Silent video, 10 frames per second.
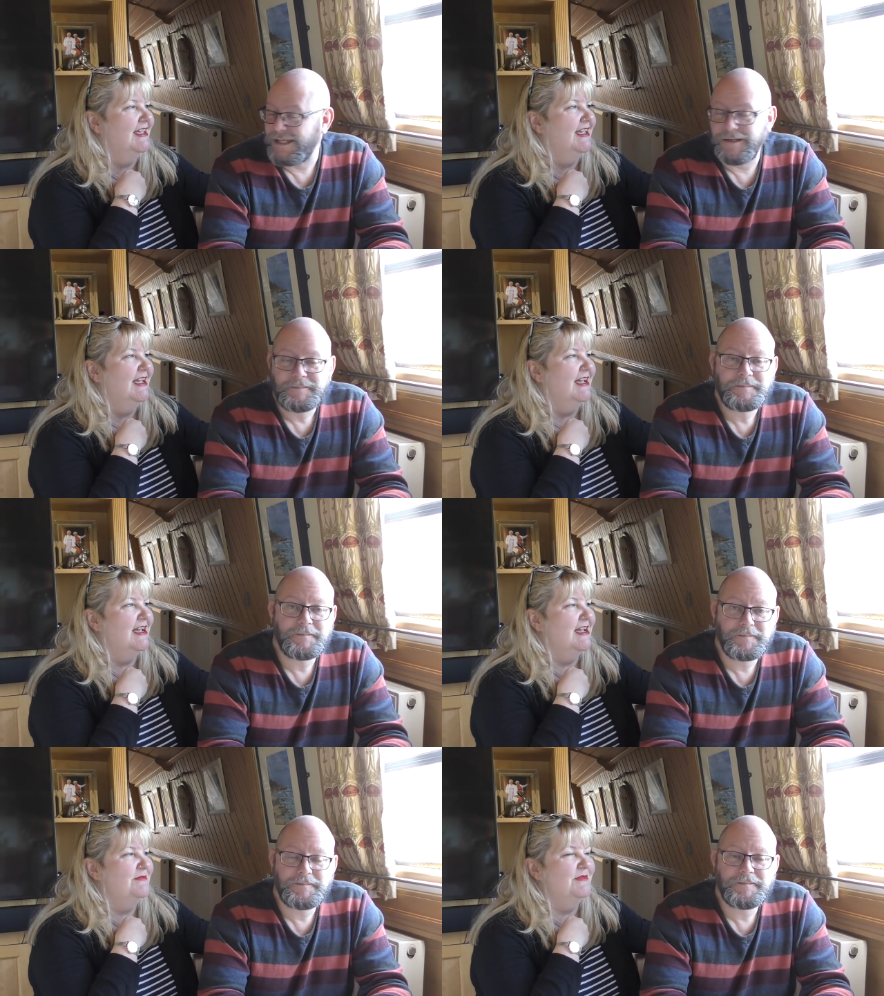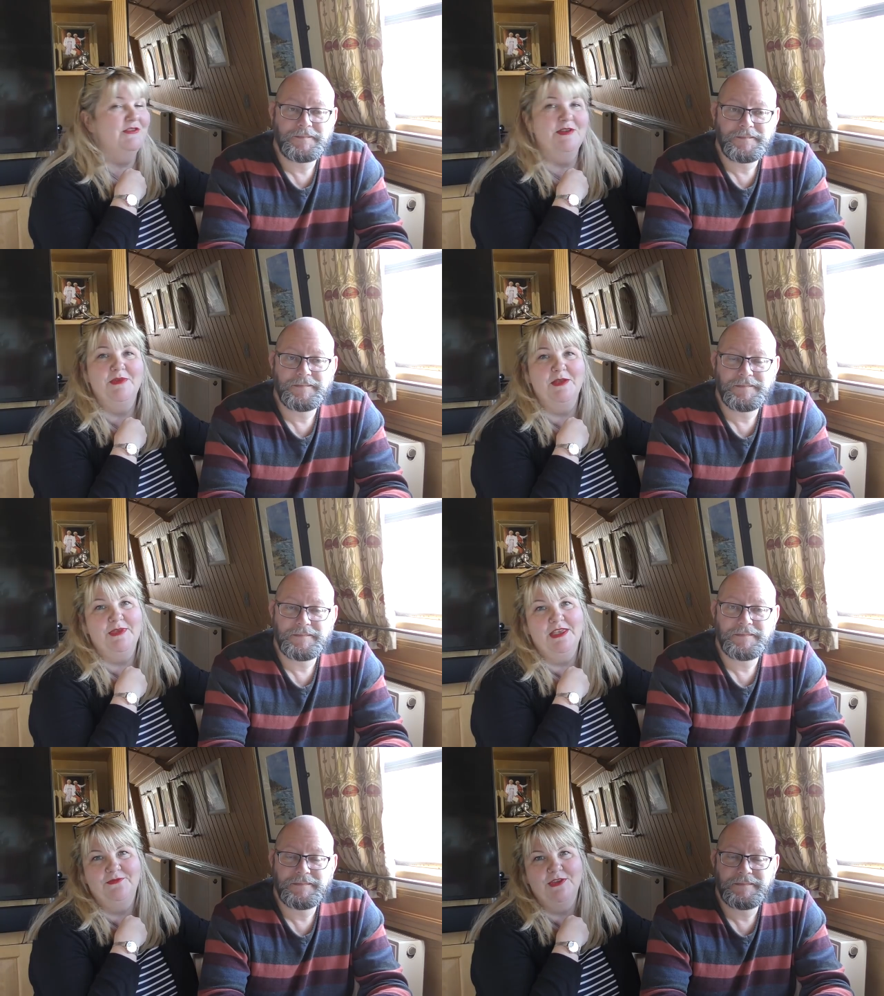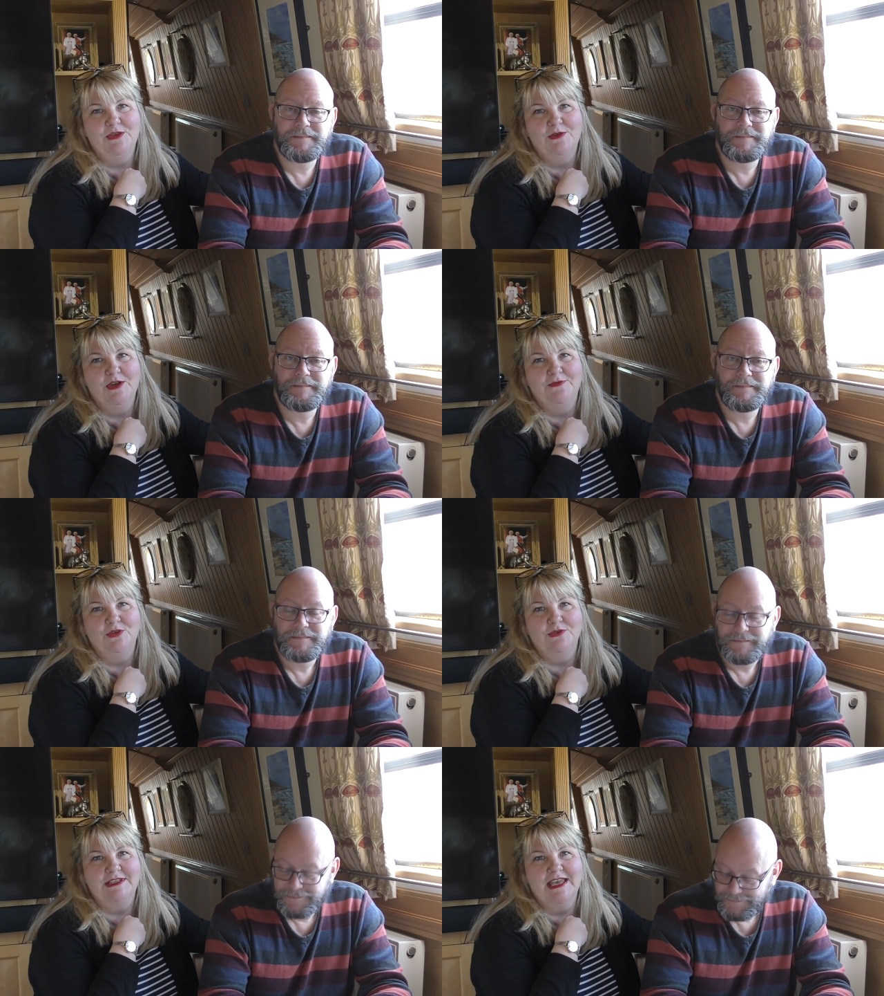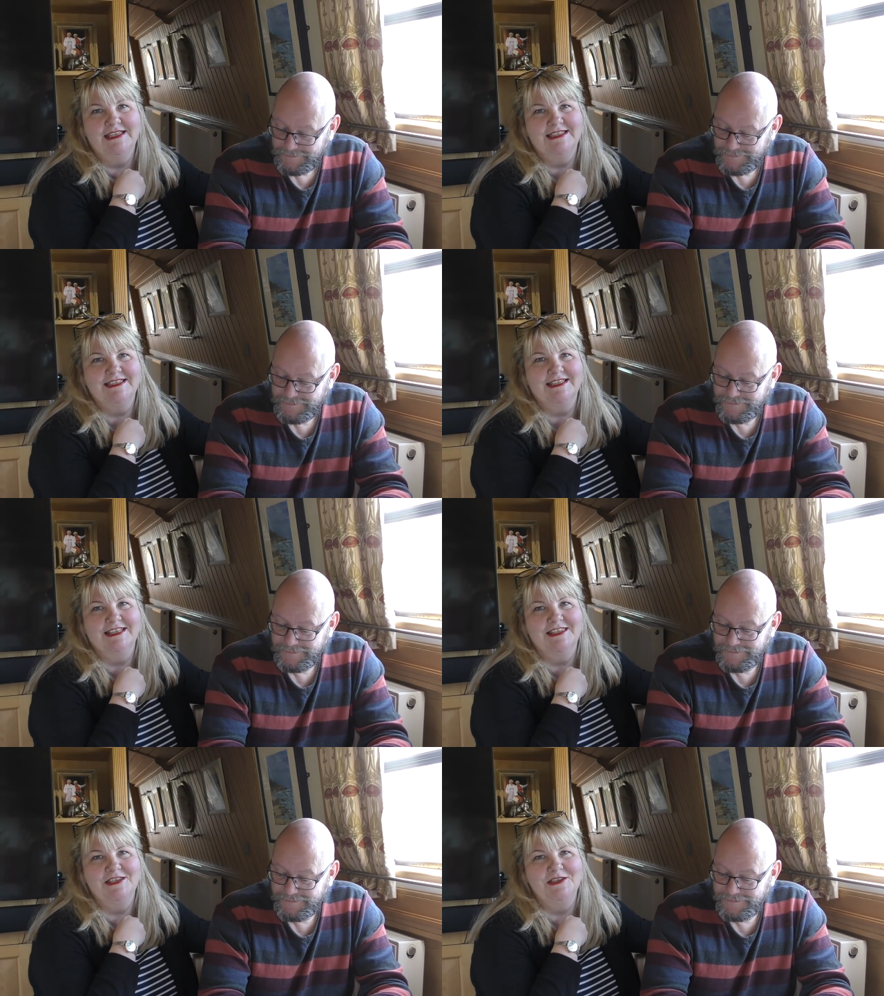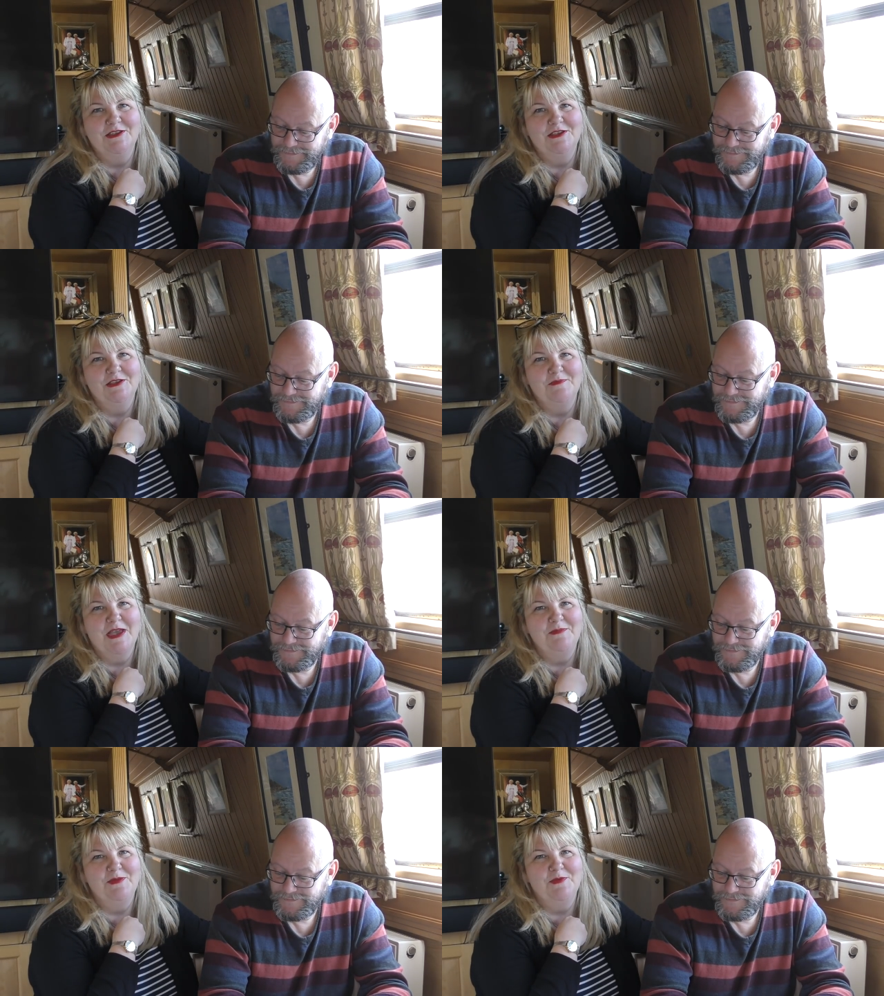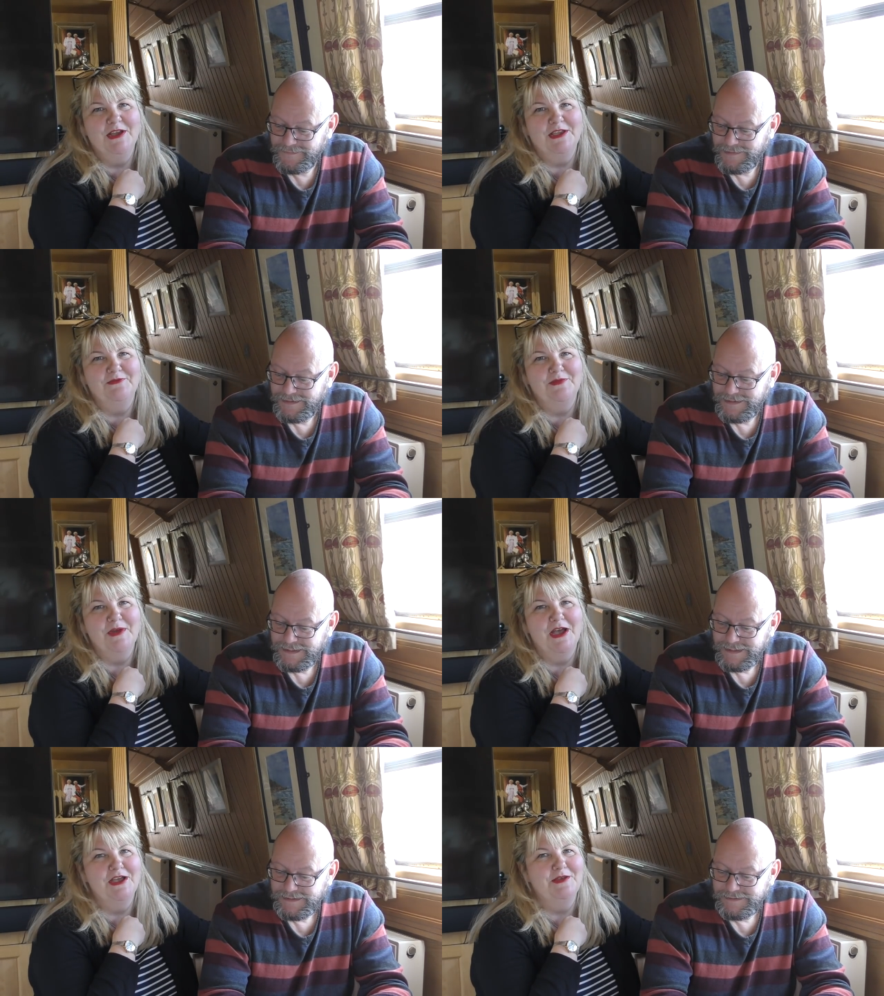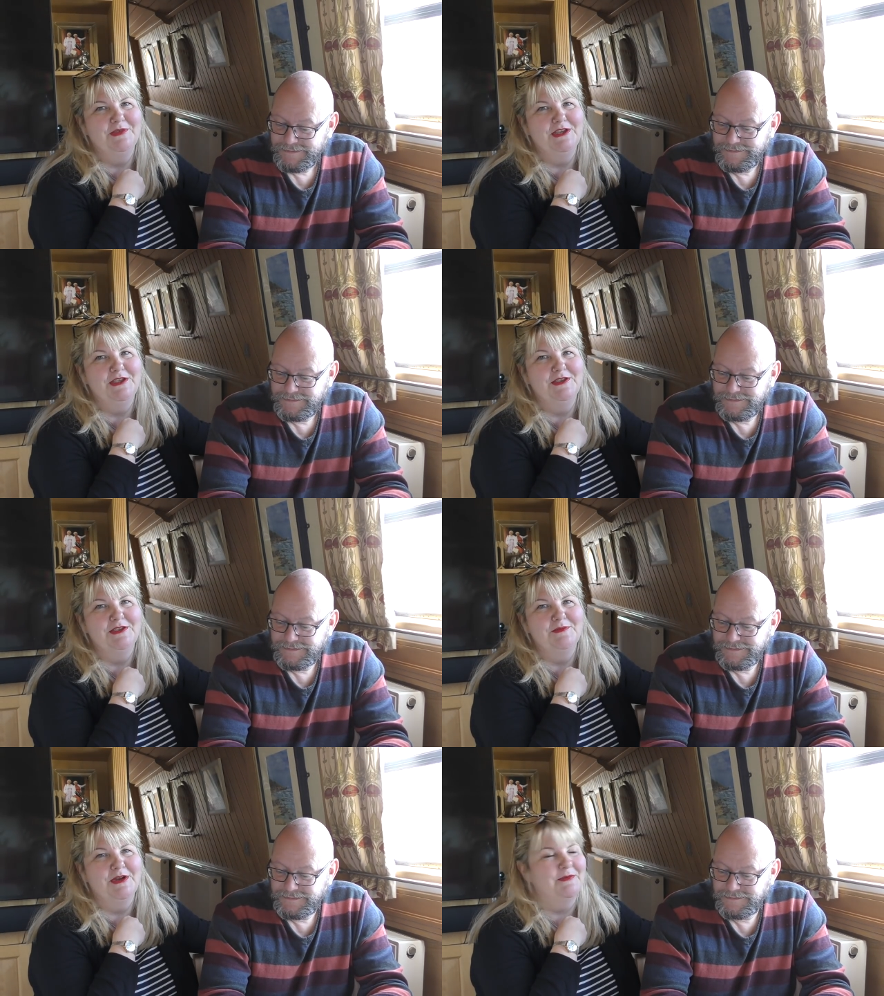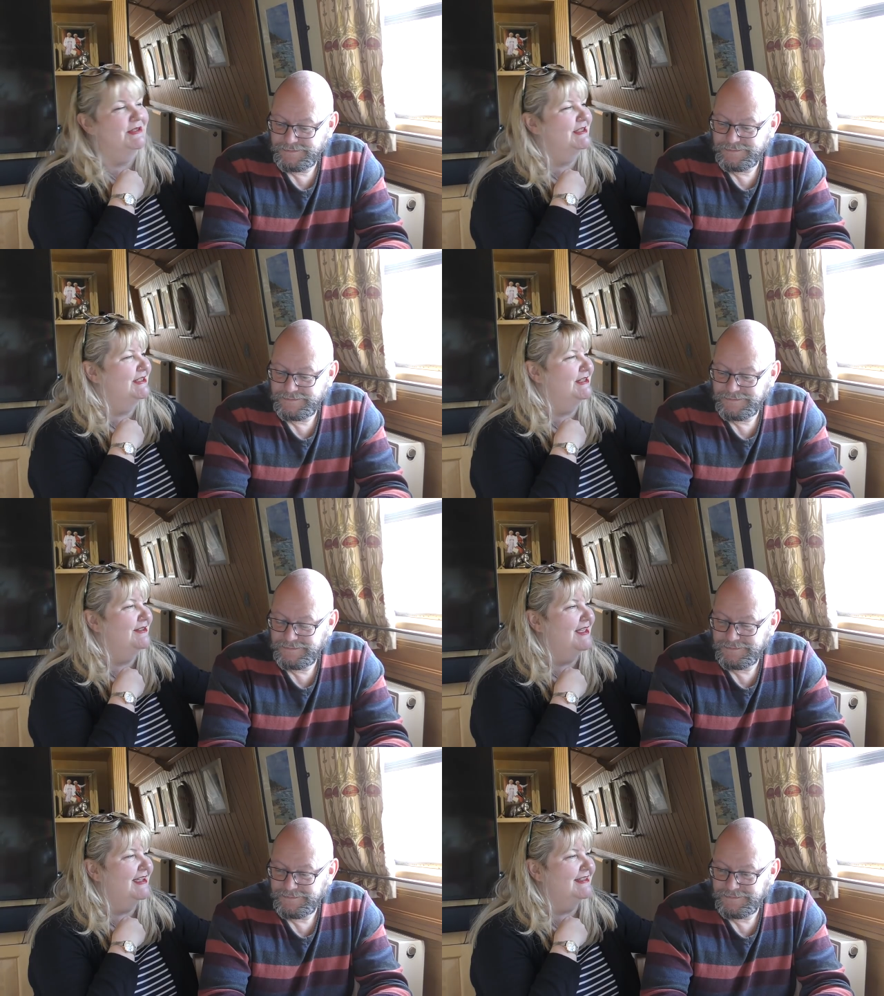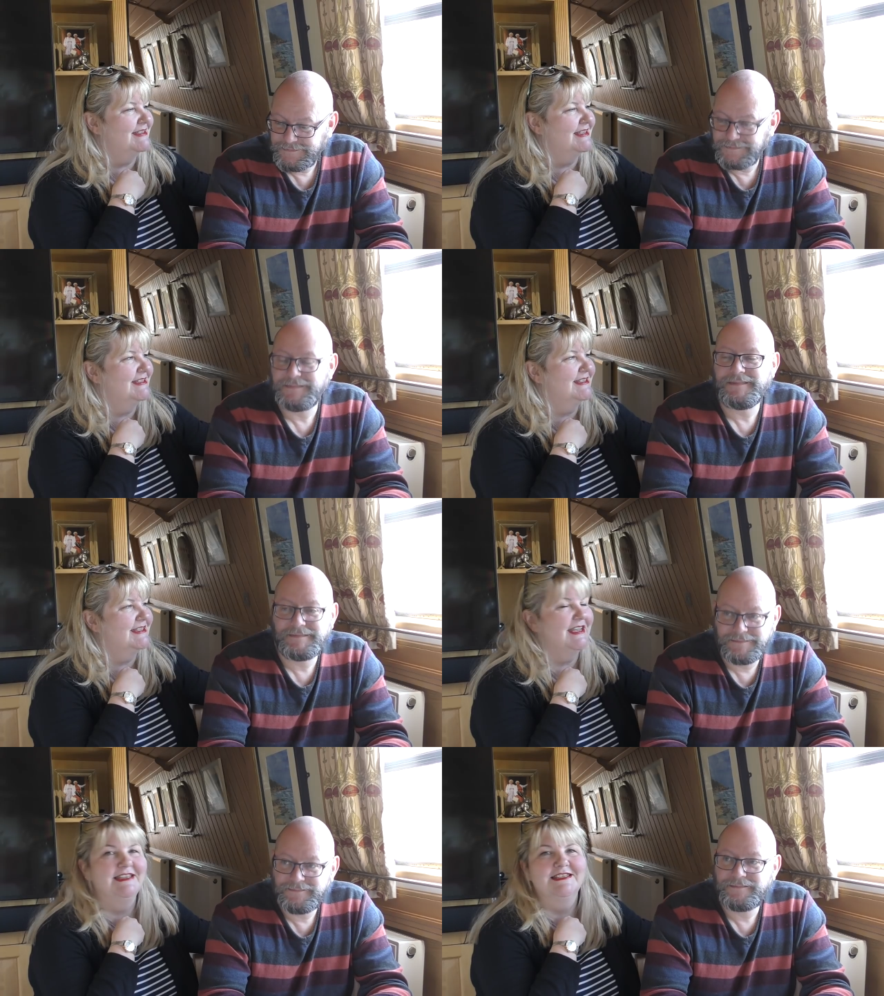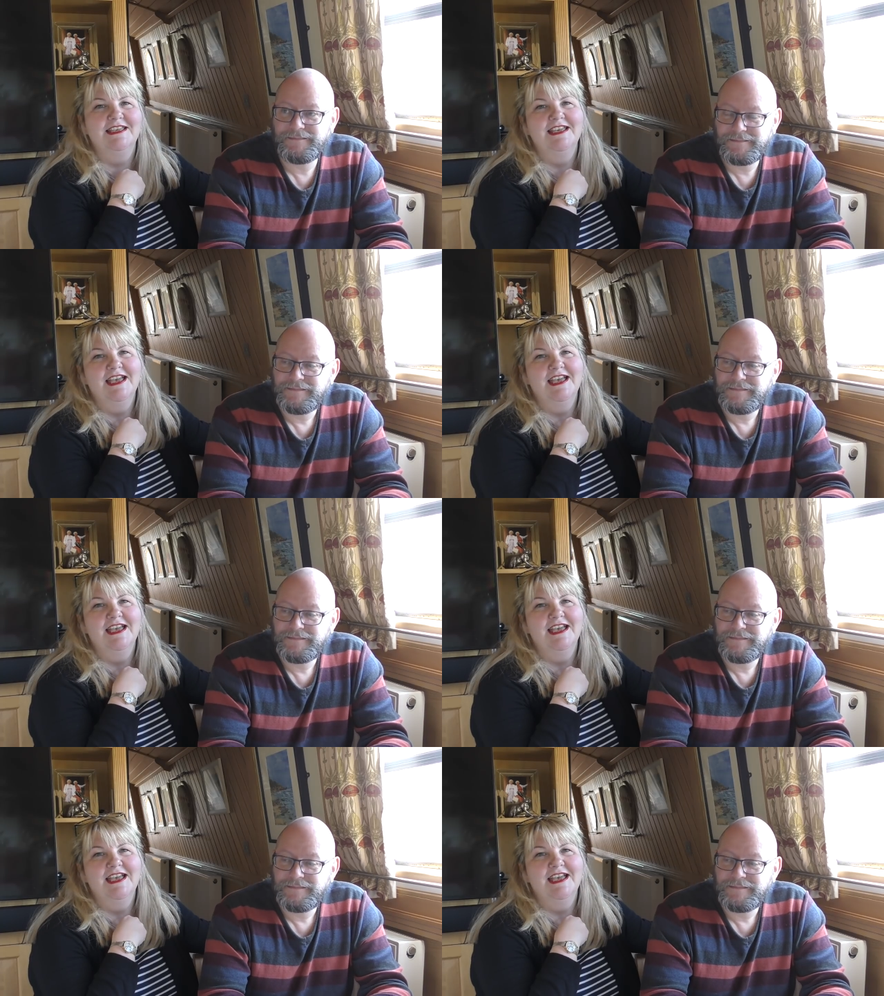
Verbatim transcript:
Speaker 1: No. Um, or it might be a view of your desk that you, you may be working from home and you, you might want to do that instead.